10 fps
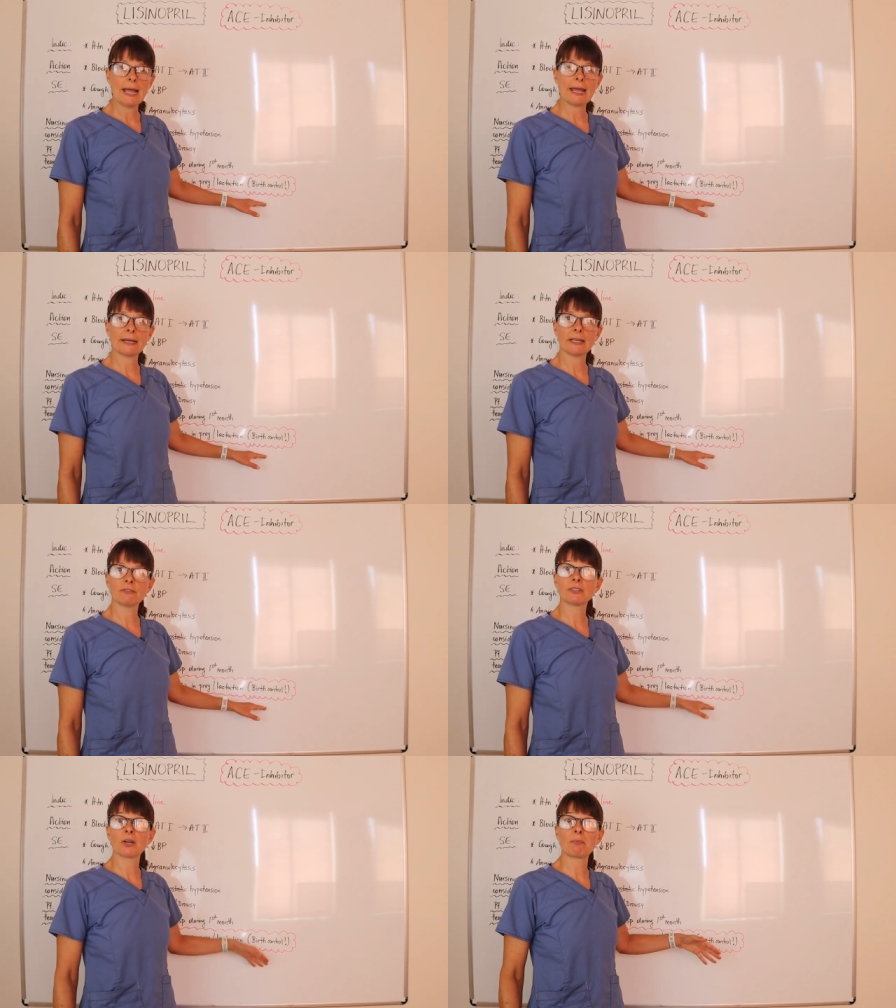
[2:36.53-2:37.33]
And
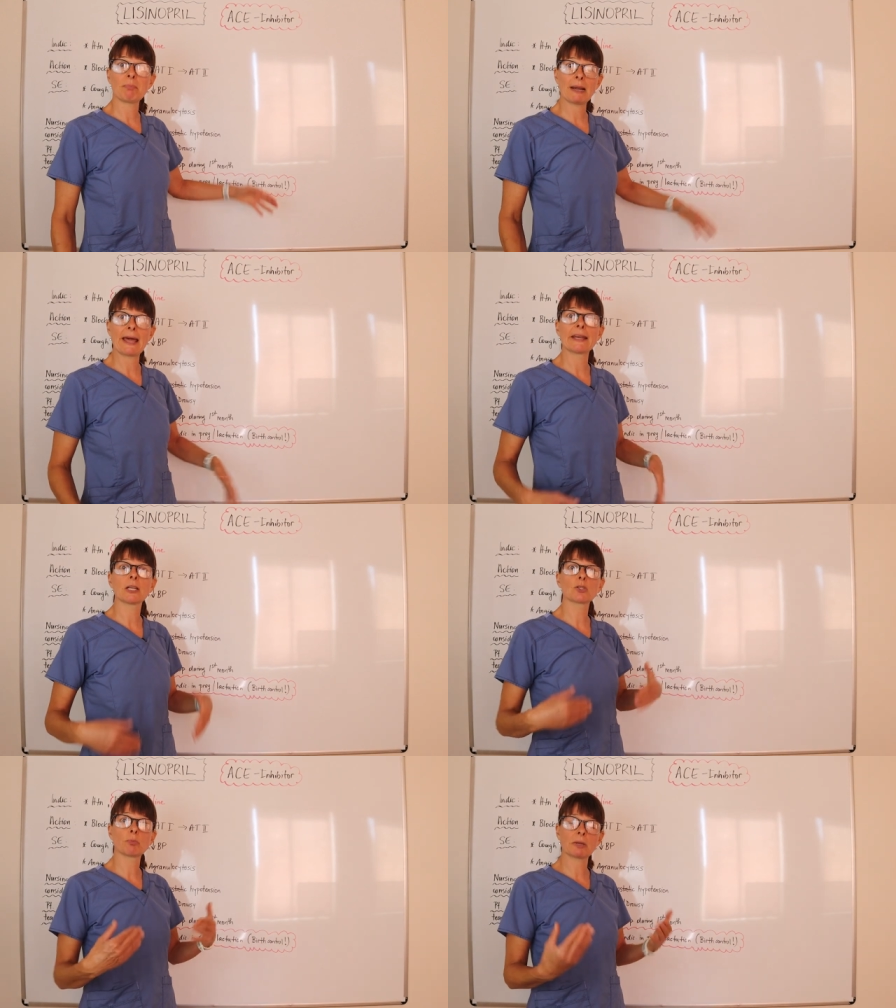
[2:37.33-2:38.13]
if they are
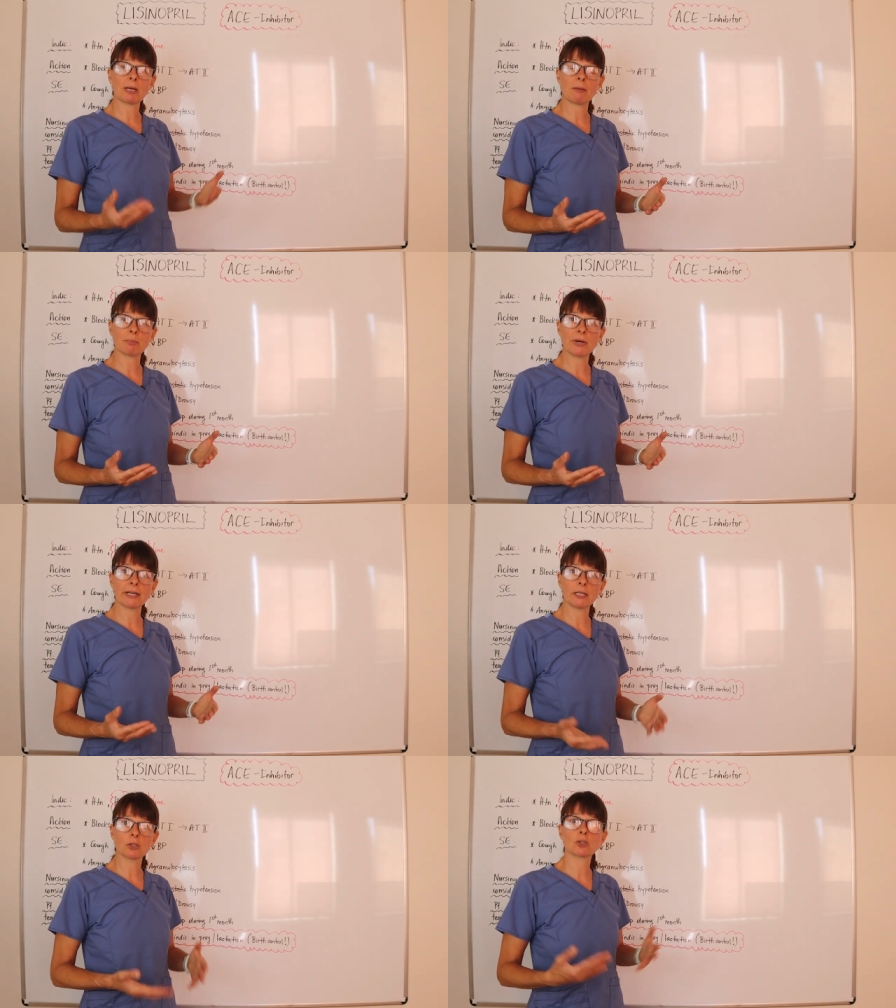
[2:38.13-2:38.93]
planning to become
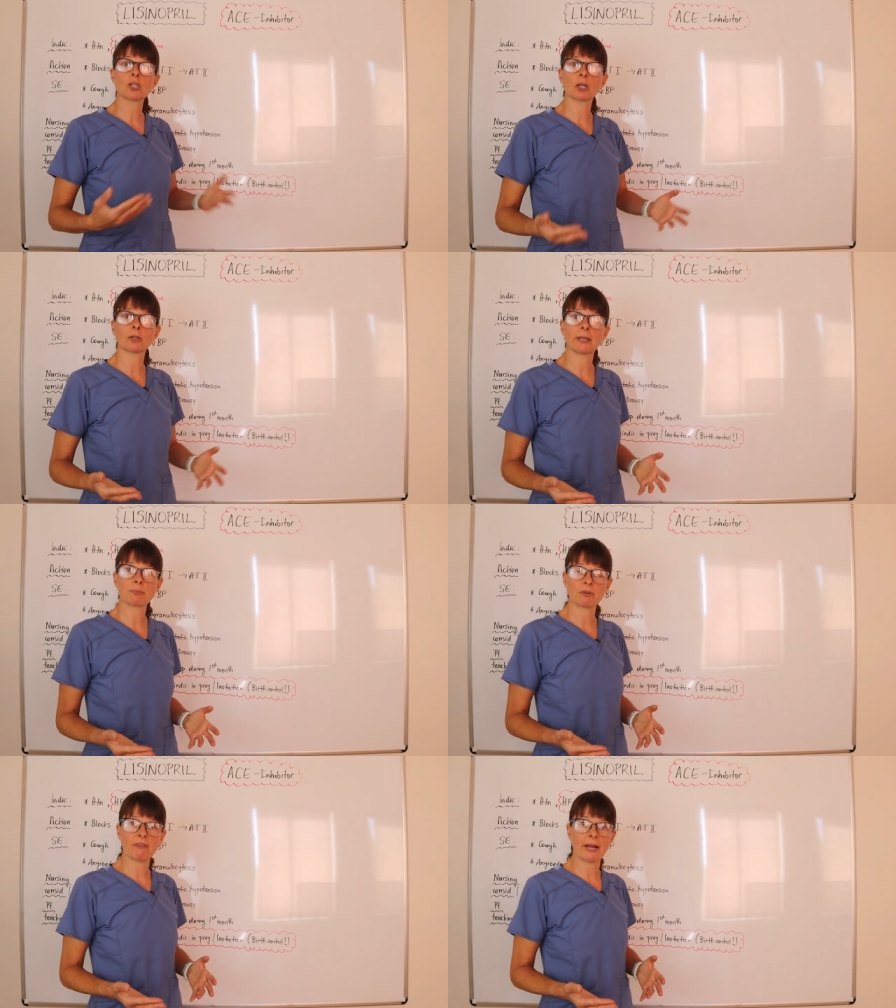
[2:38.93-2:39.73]
pregnant, to talk to their
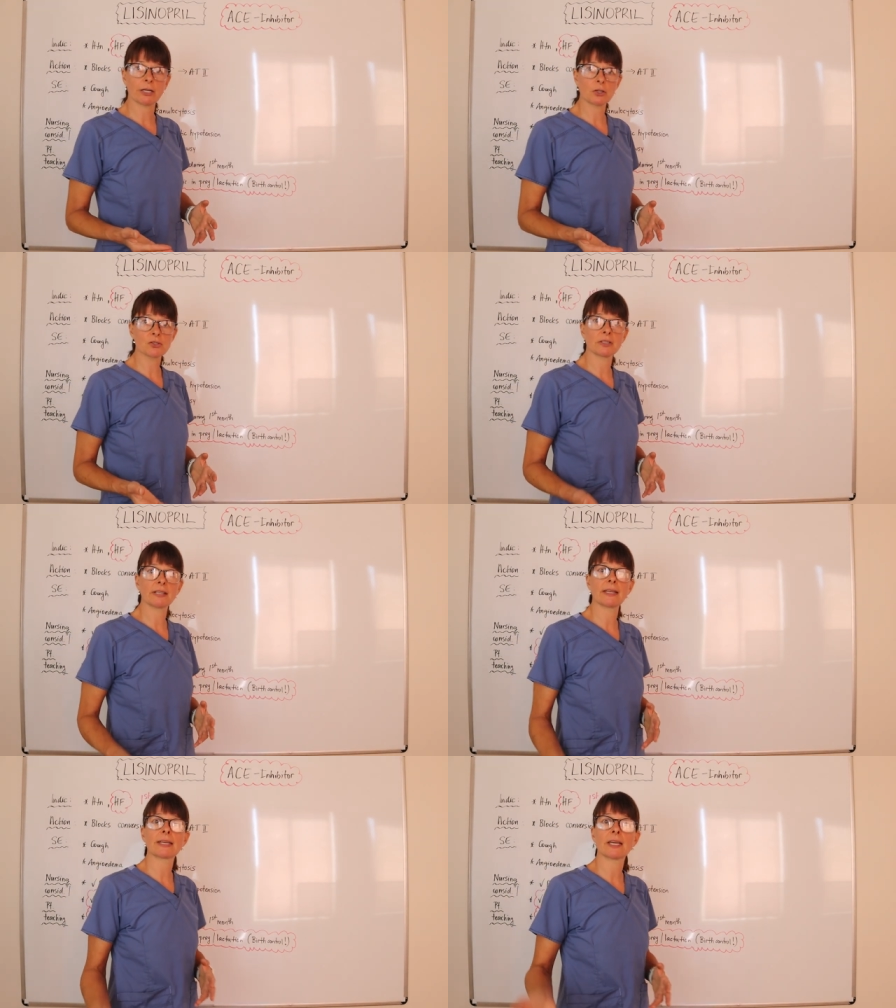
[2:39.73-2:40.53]
provider so
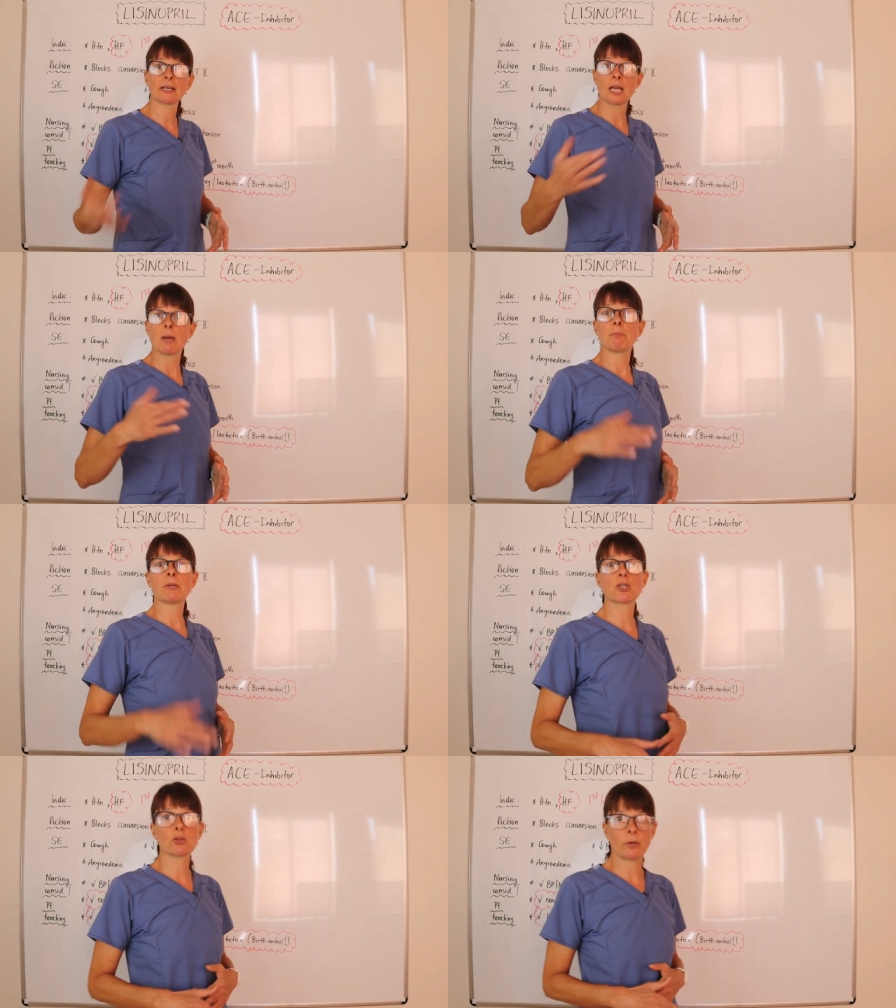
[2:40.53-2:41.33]
that they can
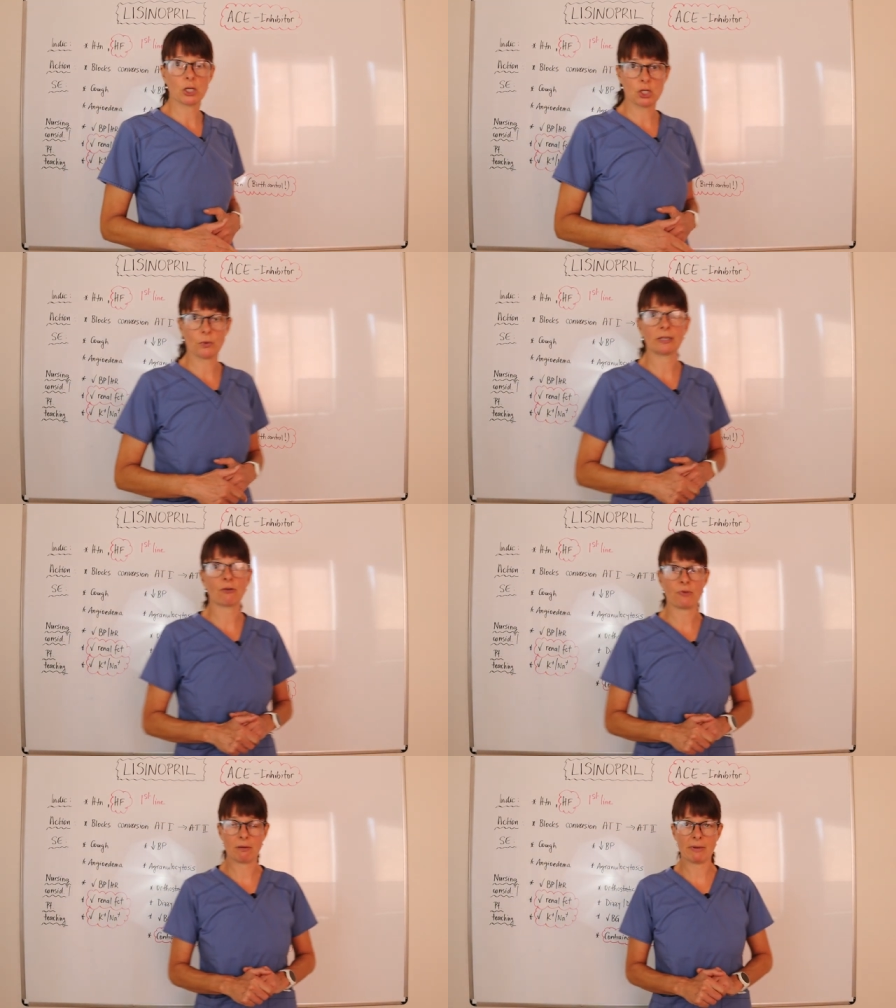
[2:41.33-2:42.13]
be switched to a
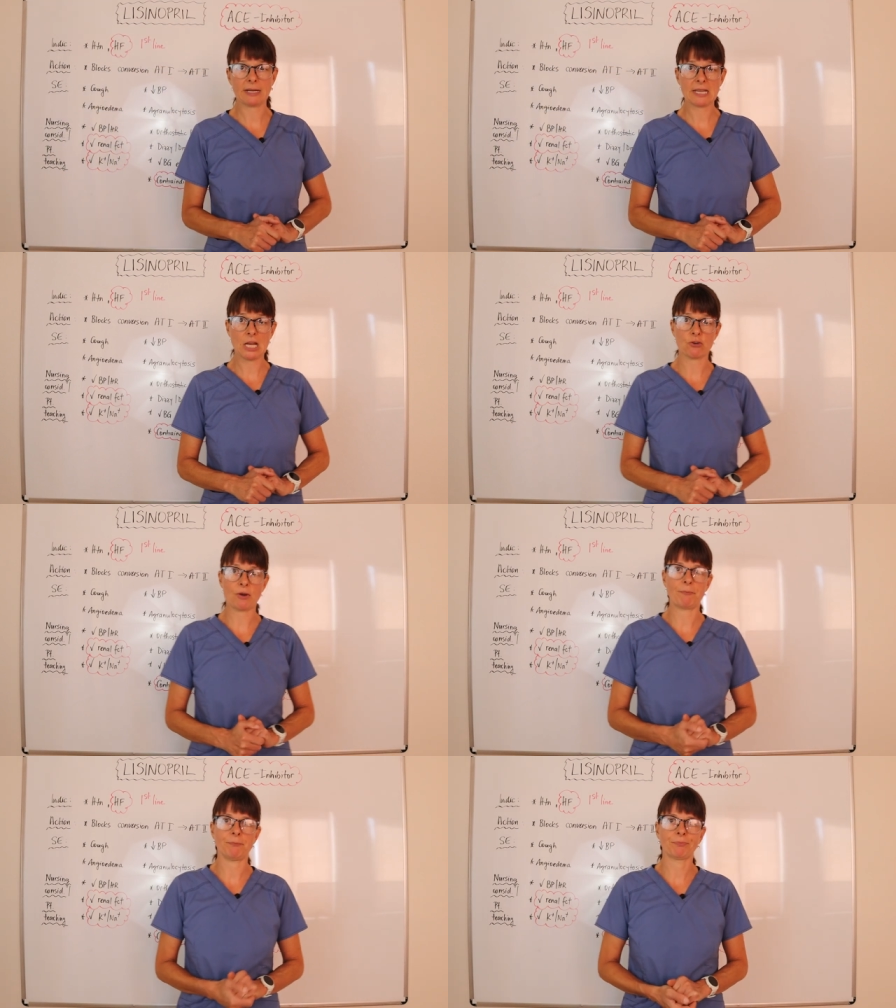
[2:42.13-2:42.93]
different
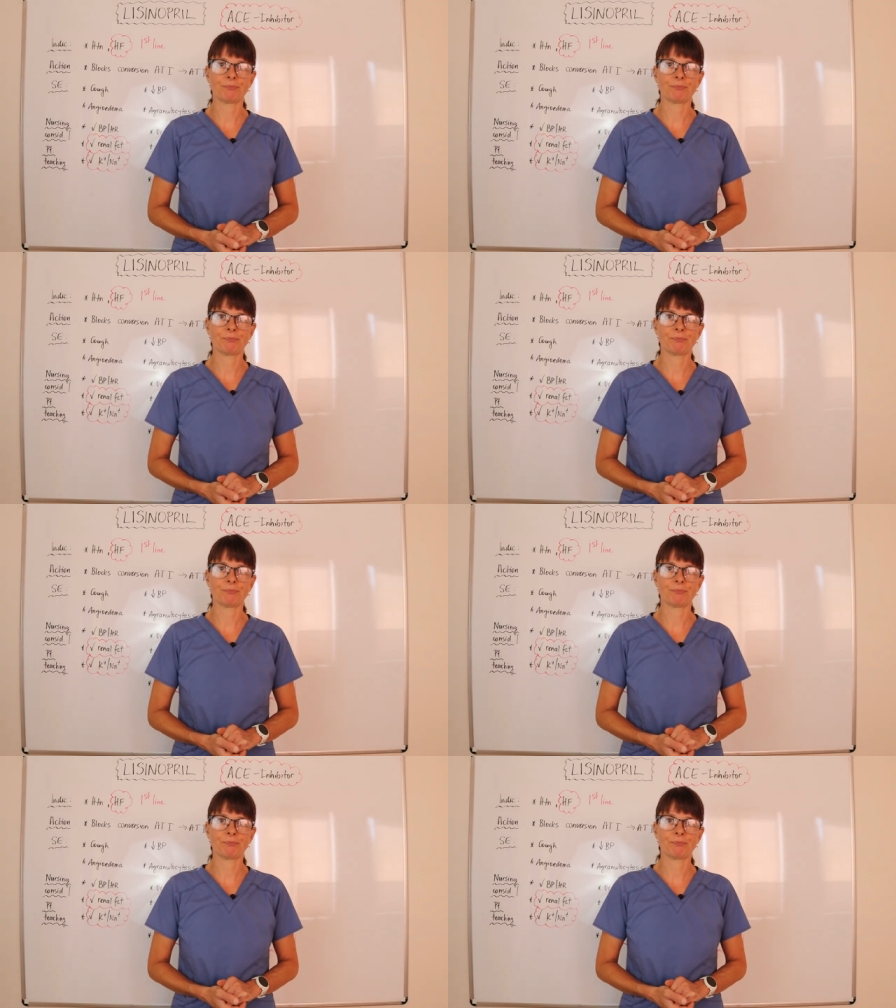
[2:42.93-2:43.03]
medication.